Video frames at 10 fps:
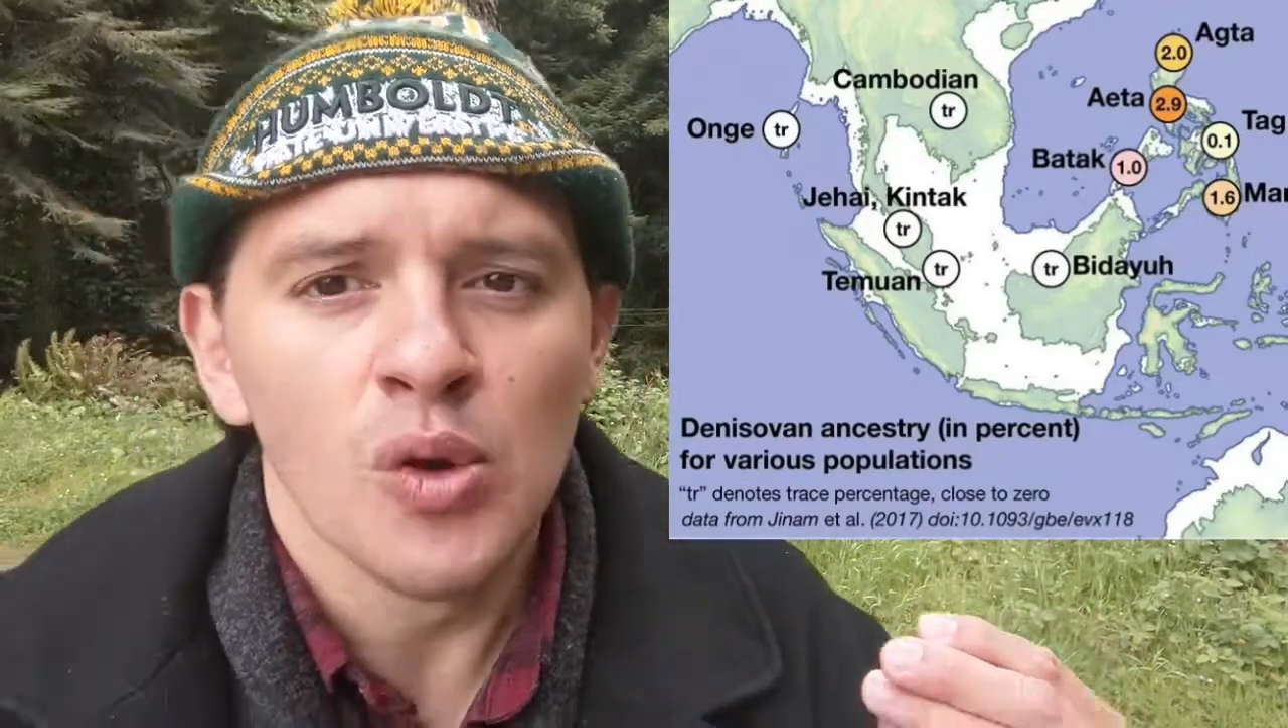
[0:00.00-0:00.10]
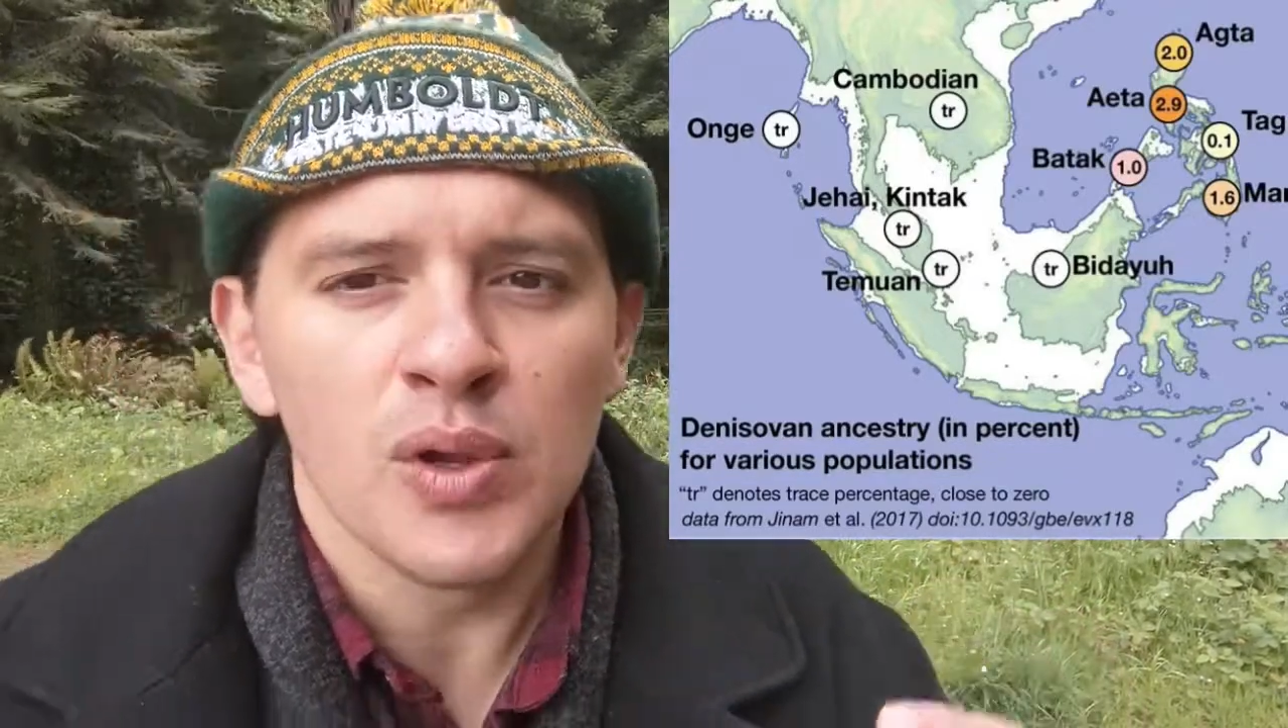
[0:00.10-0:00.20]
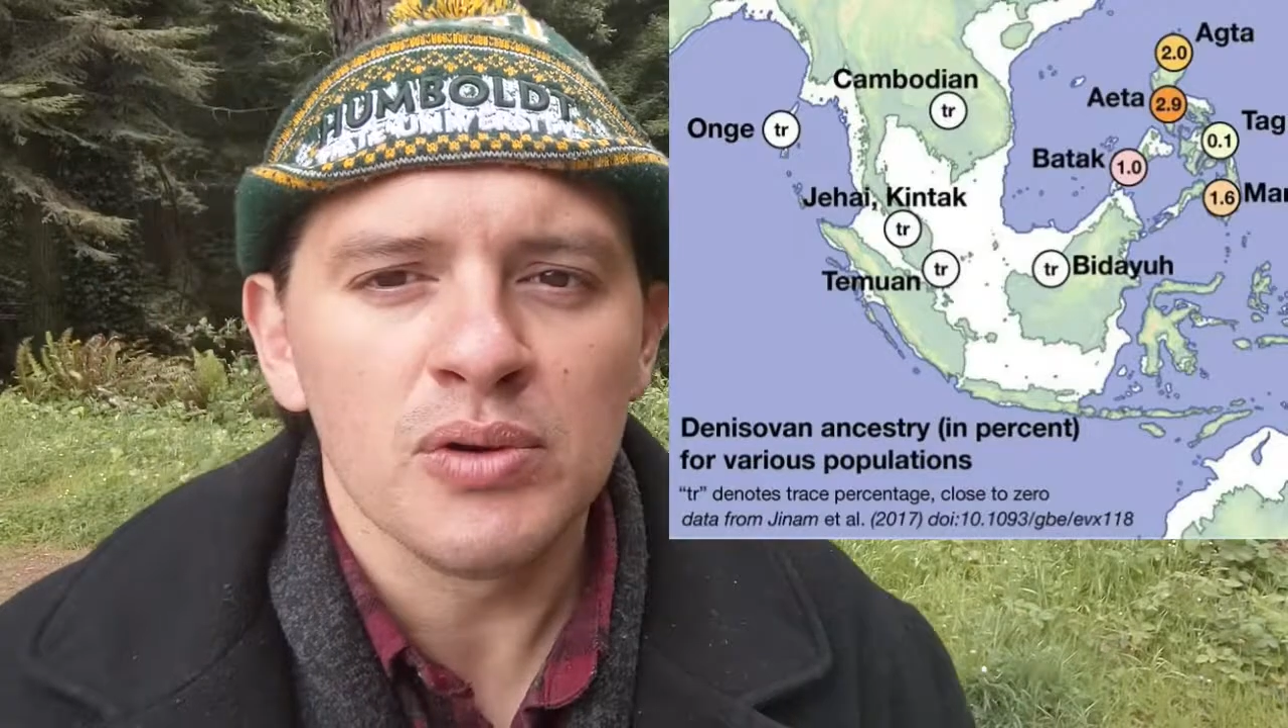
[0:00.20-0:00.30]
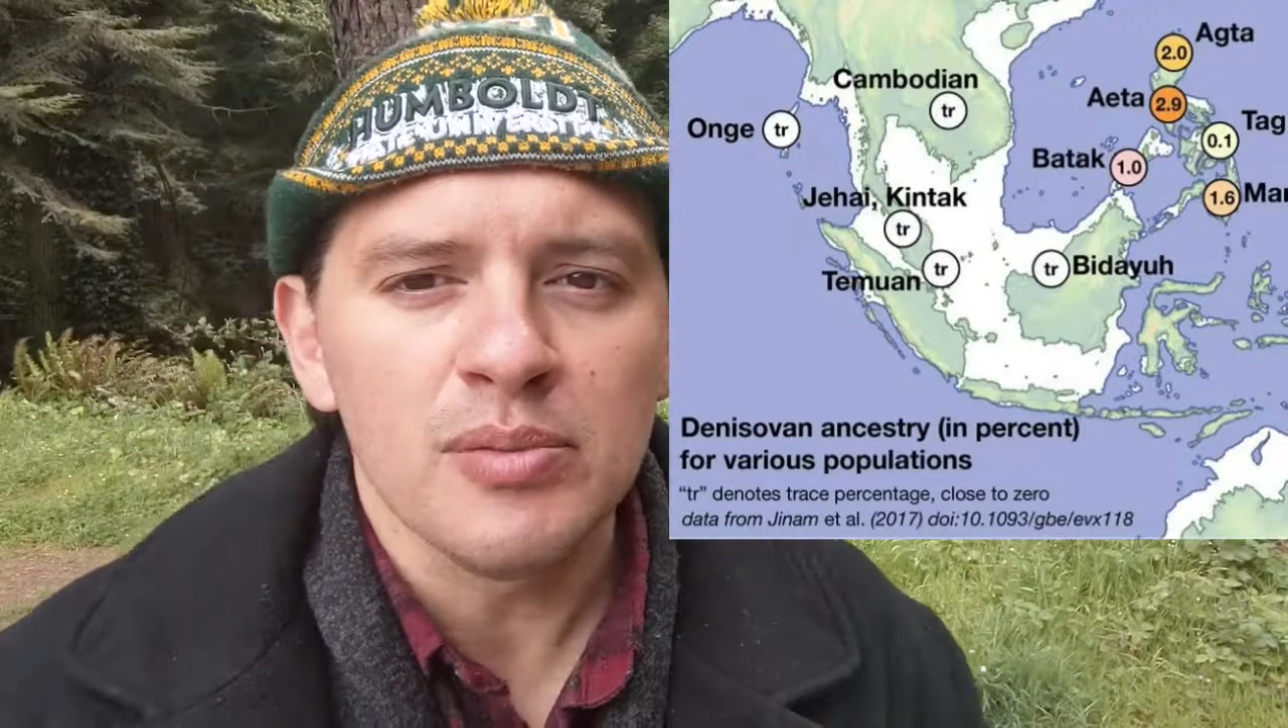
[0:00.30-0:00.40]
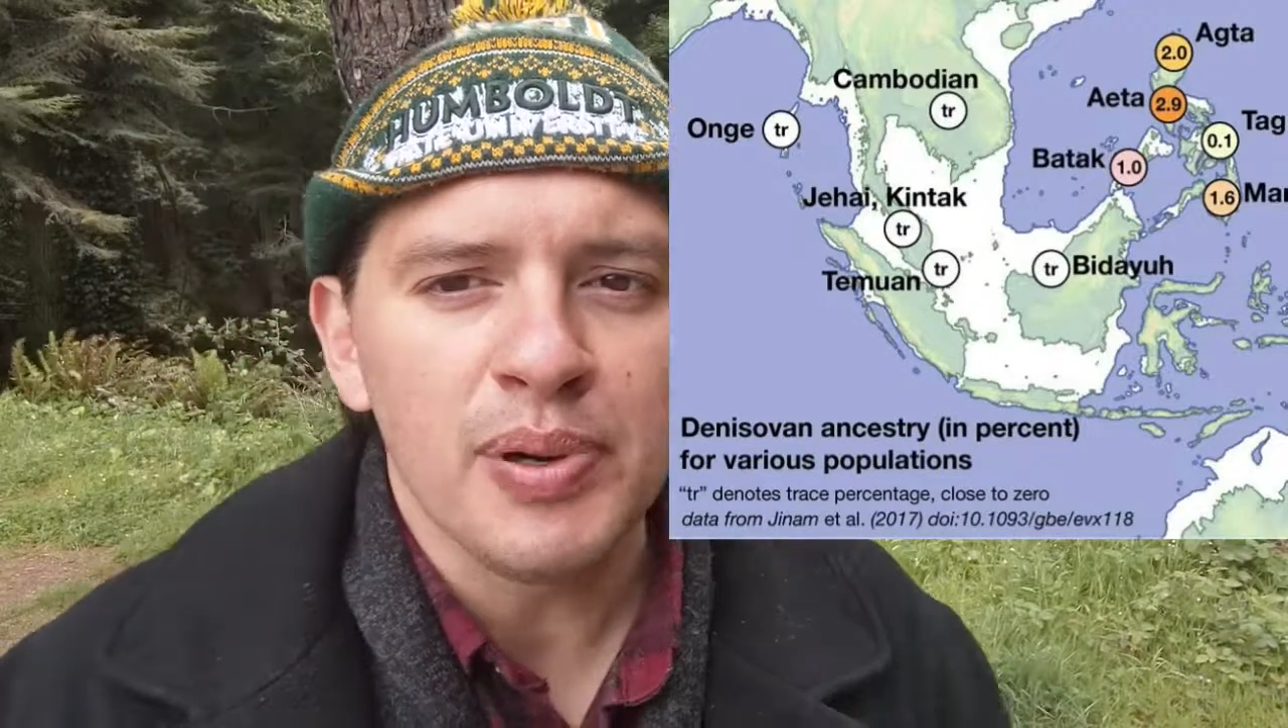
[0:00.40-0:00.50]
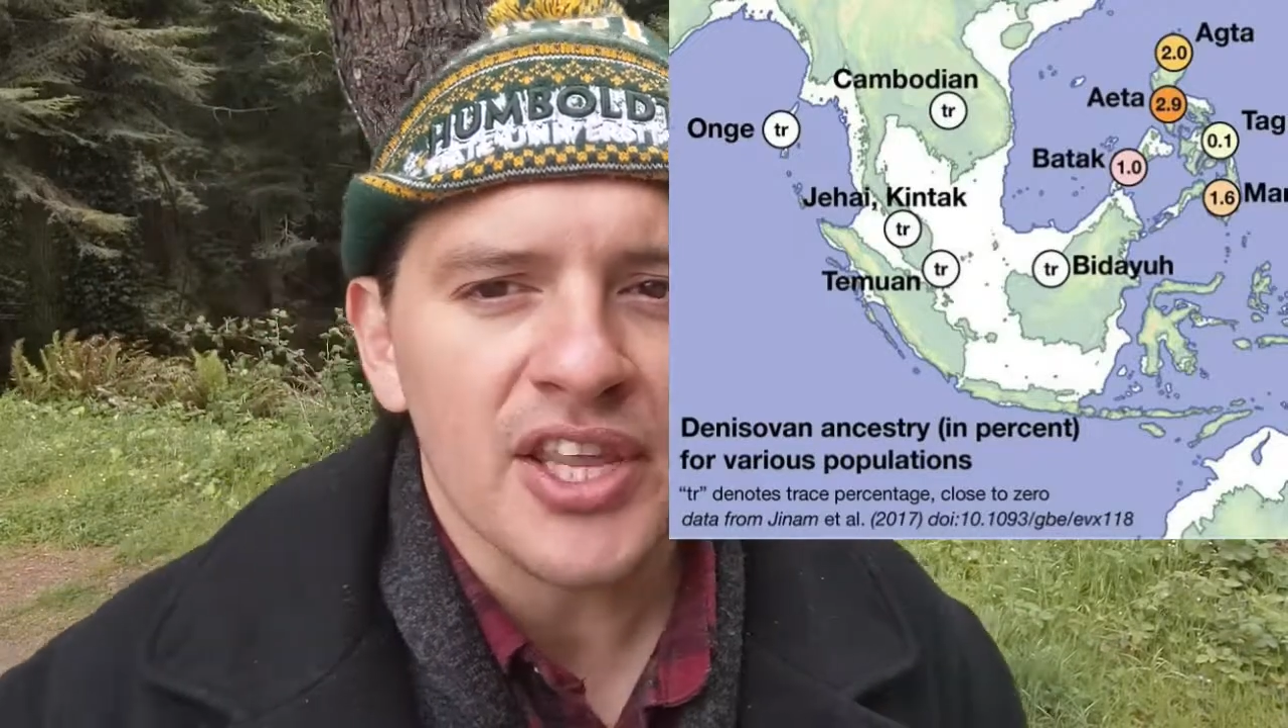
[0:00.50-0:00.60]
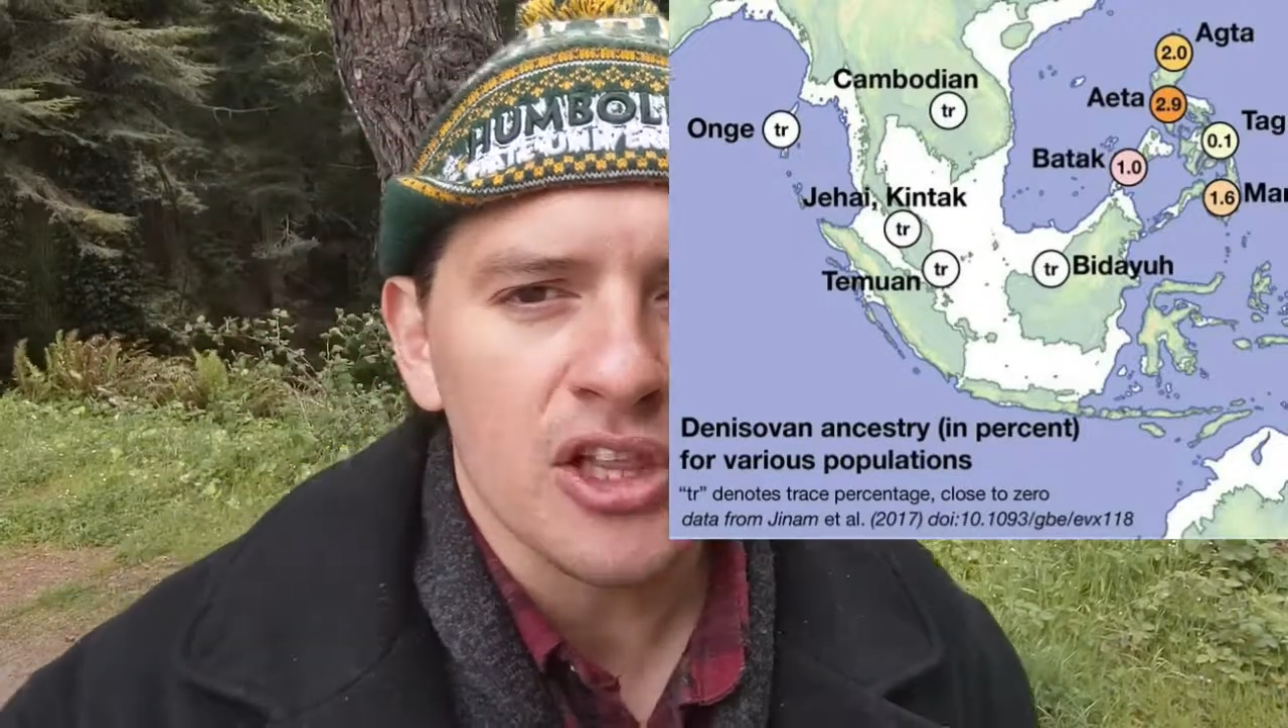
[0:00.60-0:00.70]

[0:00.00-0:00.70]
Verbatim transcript: We will compare the